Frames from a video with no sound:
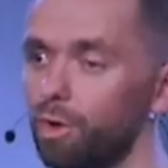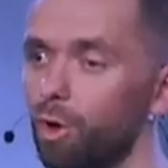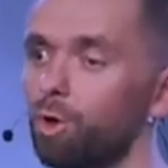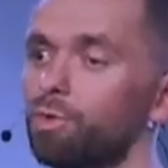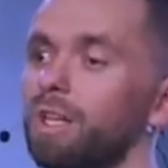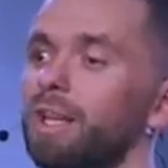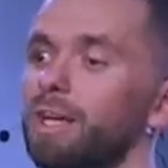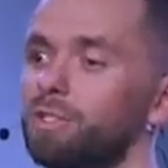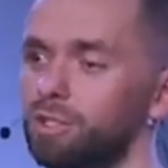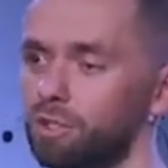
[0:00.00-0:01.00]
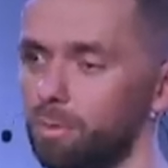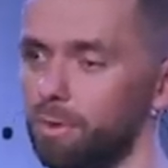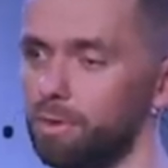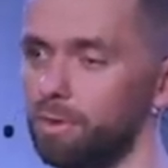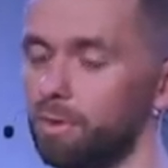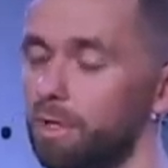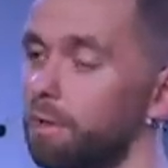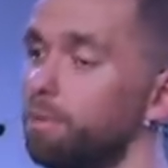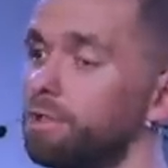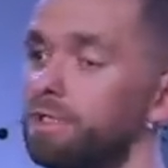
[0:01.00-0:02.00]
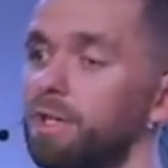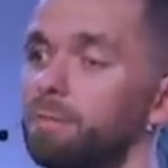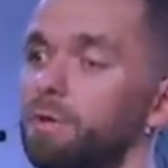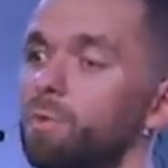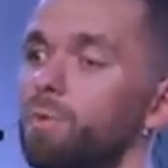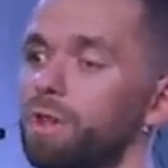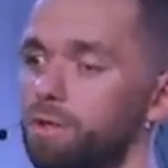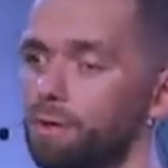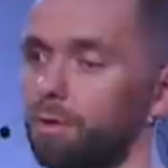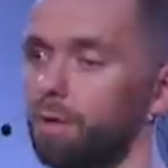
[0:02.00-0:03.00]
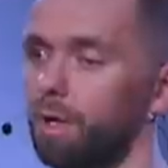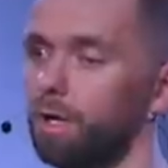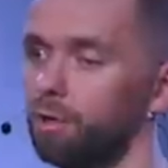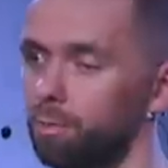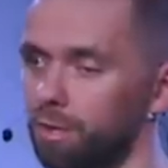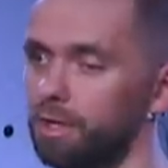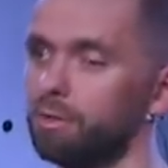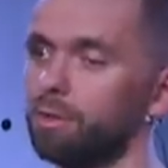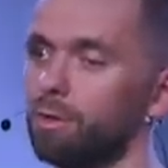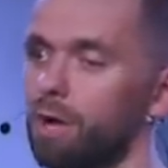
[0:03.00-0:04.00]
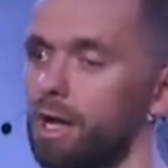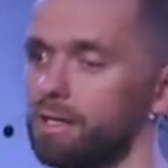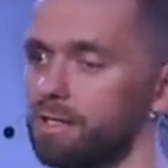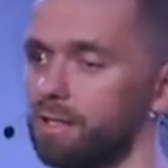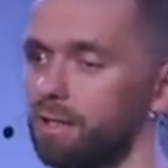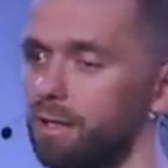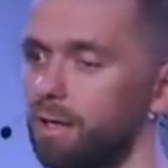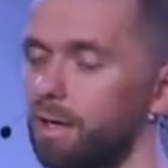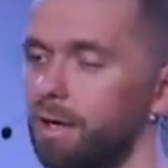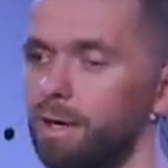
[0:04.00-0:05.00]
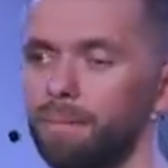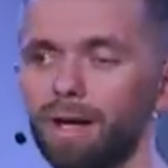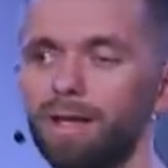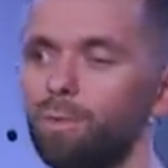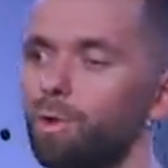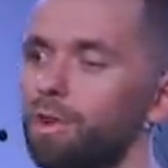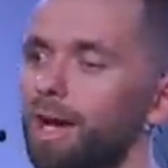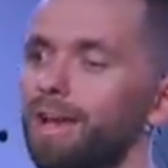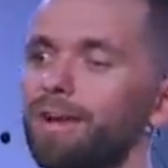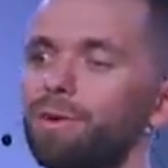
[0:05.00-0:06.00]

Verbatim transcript: or relationship with you. He will still be with you, to bring you to Christ. But he will not have a